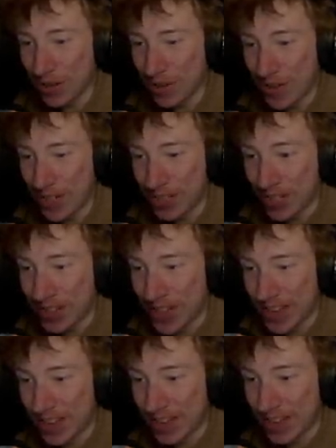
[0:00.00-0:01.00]
mission
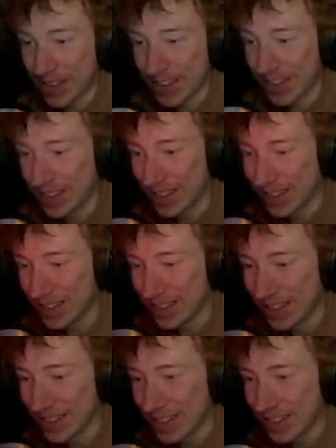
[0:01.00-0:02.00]
then.
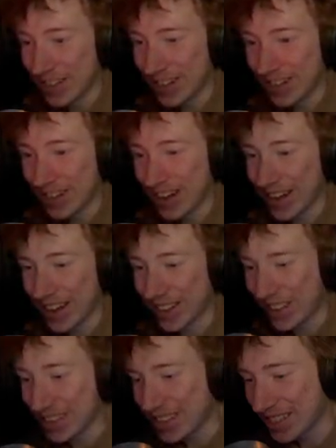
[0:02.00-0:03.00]
Alright,
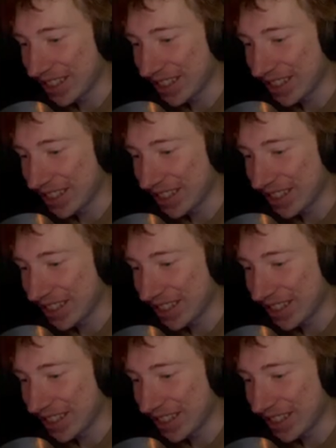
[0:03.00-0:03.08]
let's